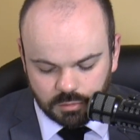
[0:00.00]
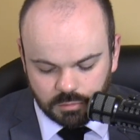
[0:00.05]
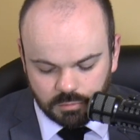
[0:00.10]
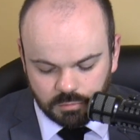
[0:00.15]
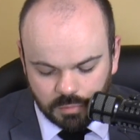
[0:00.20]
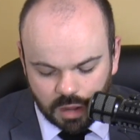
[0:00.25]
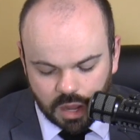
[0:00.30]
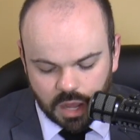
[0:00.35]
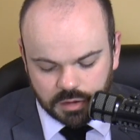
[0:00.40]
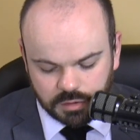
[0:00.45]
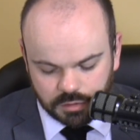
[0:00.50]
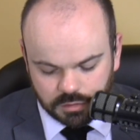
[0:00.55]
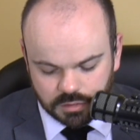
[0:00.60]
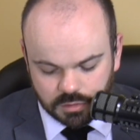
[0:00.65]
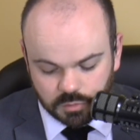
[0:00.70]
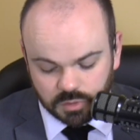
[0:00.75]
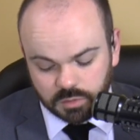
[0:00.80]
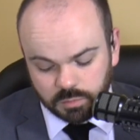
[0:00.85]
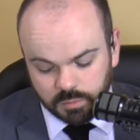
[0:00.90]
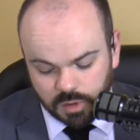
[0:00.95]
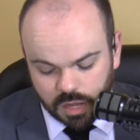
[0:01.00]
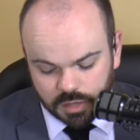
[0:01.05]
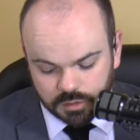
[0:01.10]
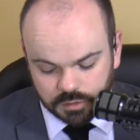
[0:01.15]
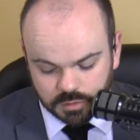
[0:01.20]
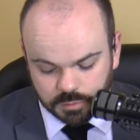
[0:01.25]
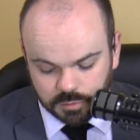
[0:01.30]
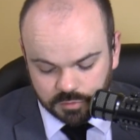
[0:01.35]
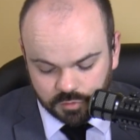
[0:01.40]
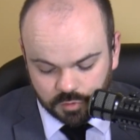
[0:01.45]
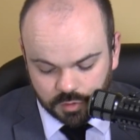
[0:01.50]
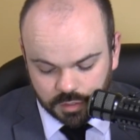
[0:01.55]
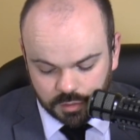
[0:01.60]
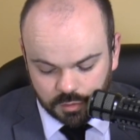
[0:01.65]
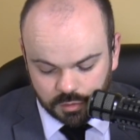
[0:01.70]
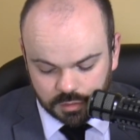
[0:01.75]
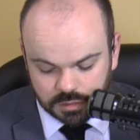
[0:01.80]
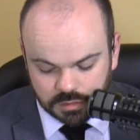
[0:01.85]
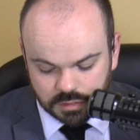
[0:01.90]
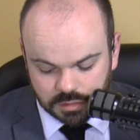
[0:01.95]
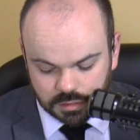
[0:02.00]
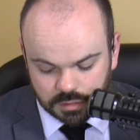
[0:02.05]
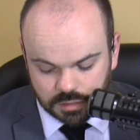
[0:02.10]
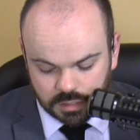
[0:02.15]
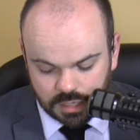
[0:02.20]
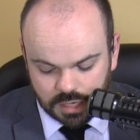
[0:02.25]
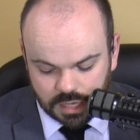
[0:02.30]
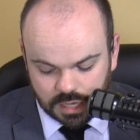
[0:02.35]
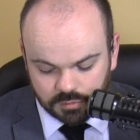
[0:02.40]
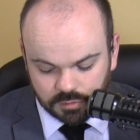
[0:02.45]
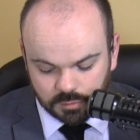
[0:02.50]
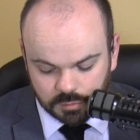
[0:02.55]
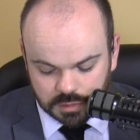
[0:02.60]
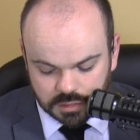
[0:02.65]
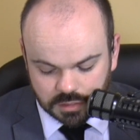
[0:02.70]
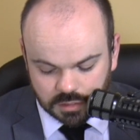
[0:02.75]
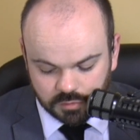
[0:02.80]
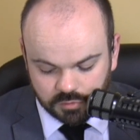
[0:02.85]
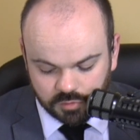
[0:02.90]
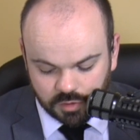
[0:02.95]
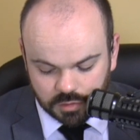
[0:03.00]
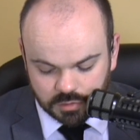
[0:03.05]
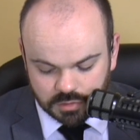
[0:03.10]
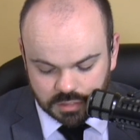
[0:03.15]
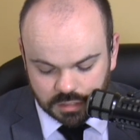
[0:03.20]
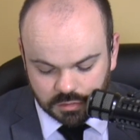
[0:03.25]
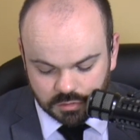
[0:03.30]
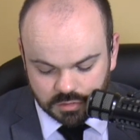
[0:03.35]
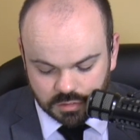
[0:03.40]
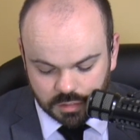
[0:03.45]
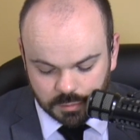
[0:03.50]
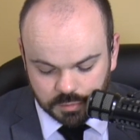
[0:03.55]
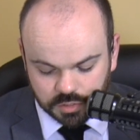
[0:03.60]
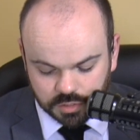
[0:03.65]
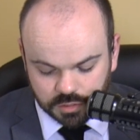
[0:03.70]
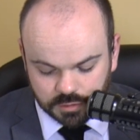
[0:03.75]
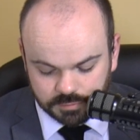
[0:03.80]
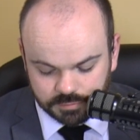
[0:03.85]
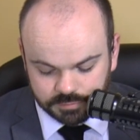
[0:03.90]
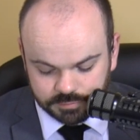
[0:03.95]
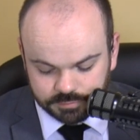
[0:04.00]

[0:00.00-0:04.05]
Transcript: modern, with moderns, preferring only to have them listen and follow the sacred scripture.